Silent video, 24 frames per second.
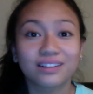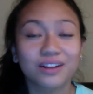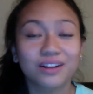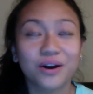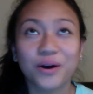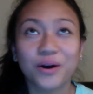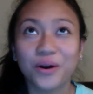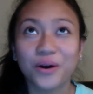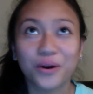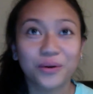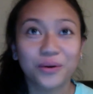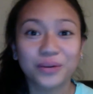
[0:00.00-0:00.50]

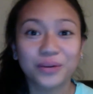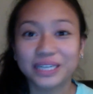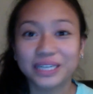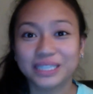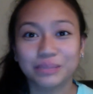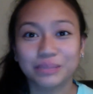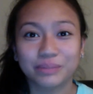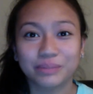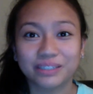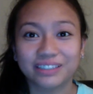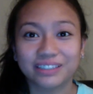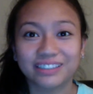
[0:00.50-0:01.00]

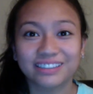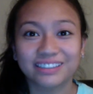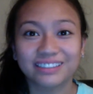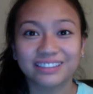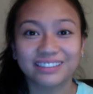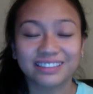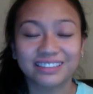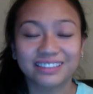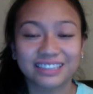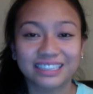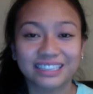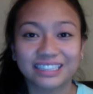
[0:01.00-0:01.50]
always
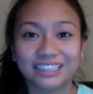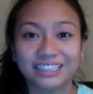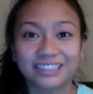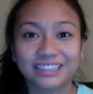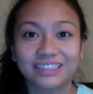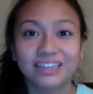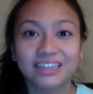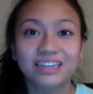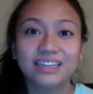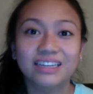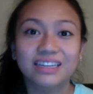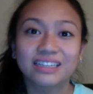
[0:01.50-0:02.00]
be the
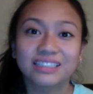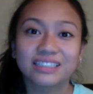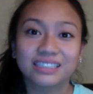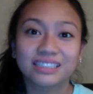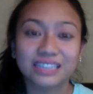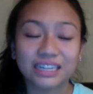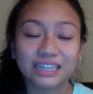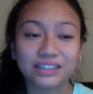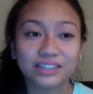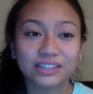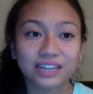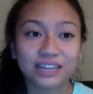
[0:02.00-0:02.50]

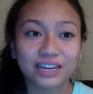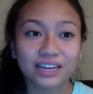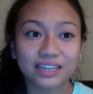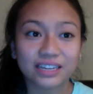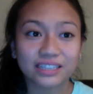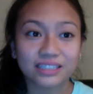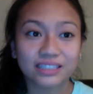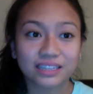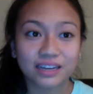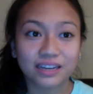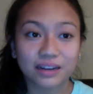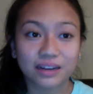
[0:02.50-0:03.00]

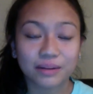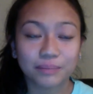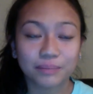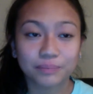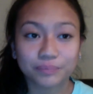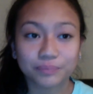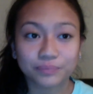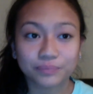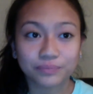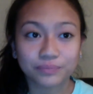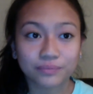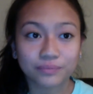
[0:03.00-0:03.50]
standardized
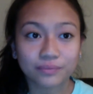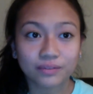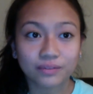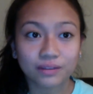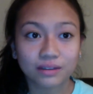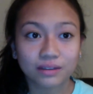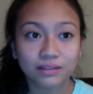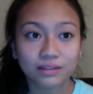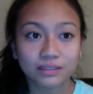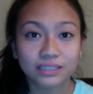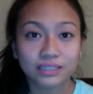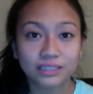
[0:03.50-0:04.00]

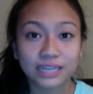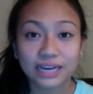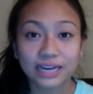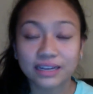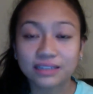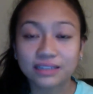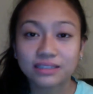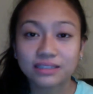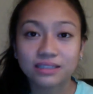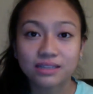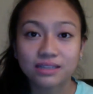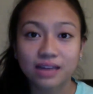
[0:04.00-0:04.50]

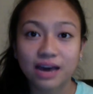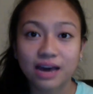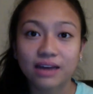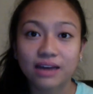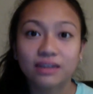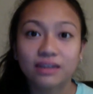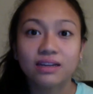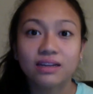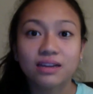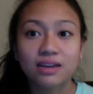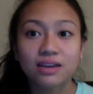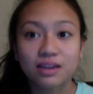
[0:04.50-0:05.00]
test
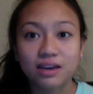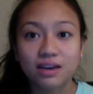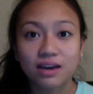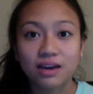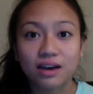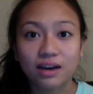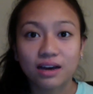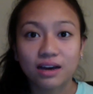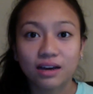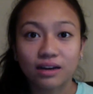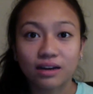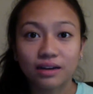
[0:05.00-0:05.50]
that
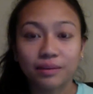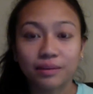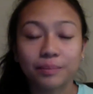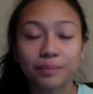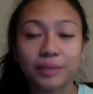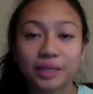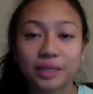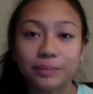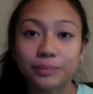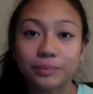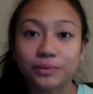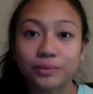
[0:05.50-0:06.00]

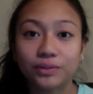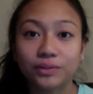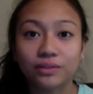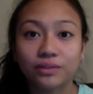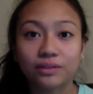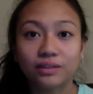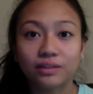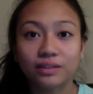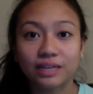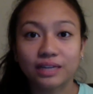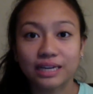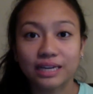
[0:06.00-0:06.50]

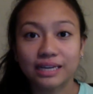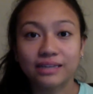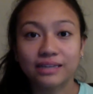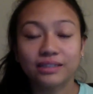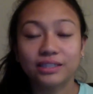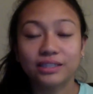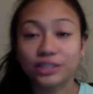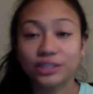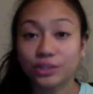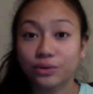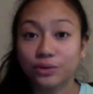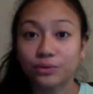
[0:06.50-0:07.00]
people in
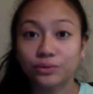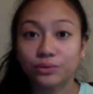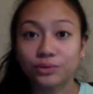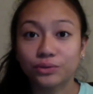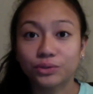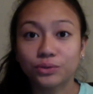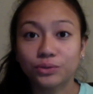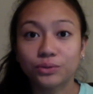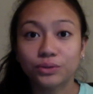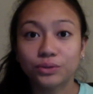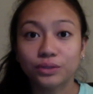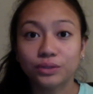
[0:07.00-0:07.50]
DO
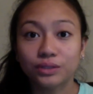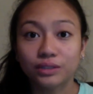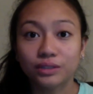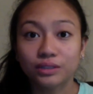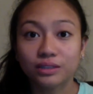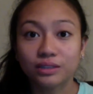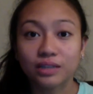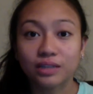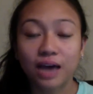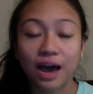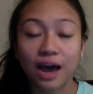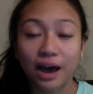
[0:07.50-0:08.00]

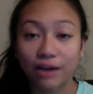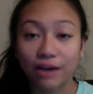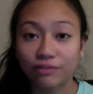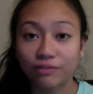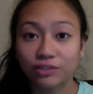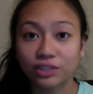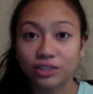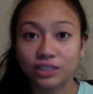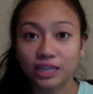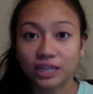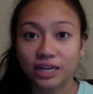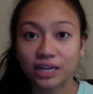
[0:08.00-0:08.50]
schools have
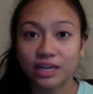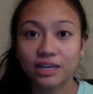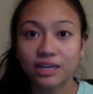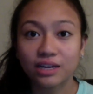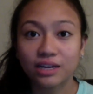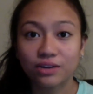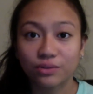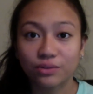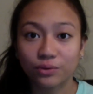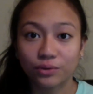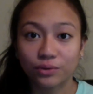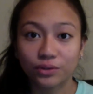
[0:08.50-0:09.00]
to take
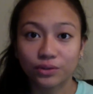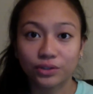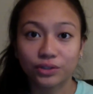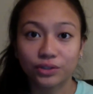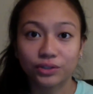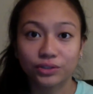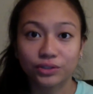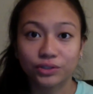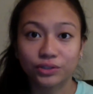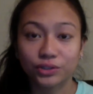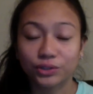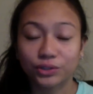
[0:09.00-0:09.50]
in
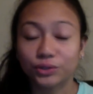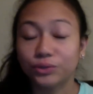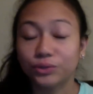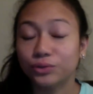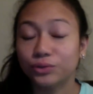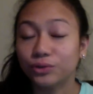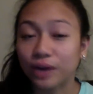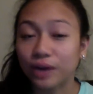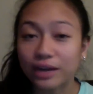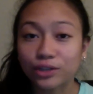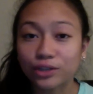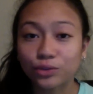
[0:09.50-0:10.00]
order to
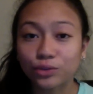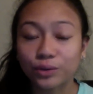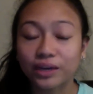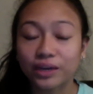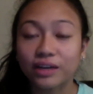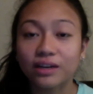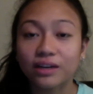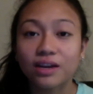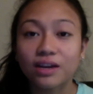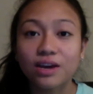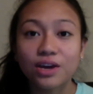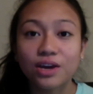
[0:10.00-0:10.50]

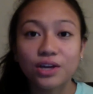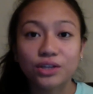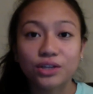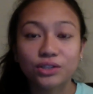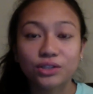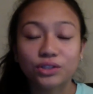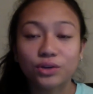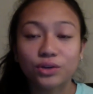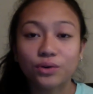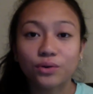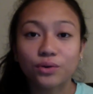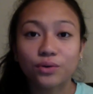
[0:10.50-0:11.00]
graduate.
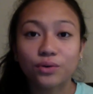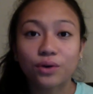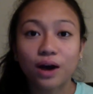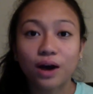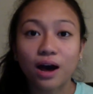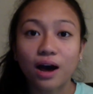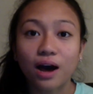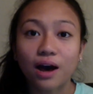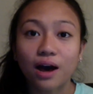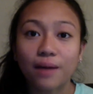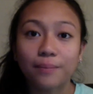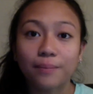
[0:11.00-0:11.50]
So
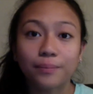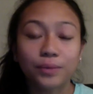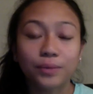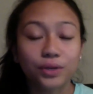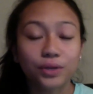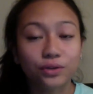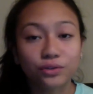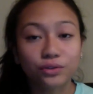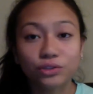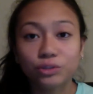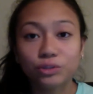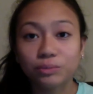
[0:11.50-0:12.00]
a
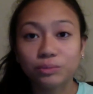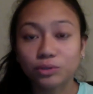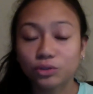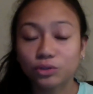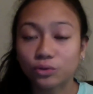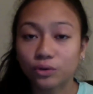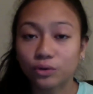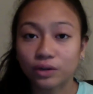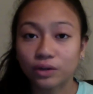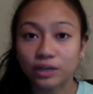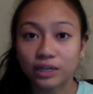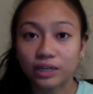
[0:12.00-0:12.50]
huge
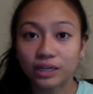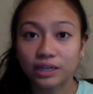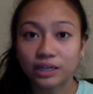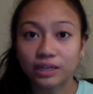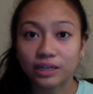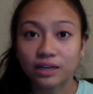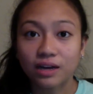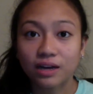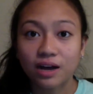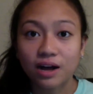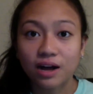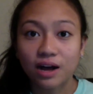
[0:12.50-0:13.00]

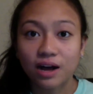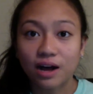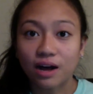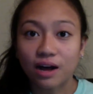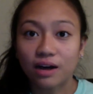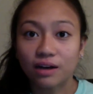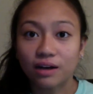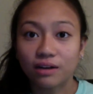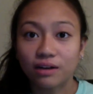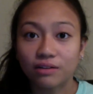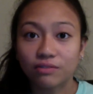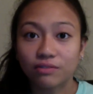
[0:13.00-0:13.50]
majority
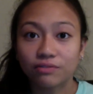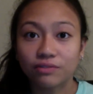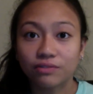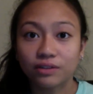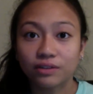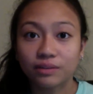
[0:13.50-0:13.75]
of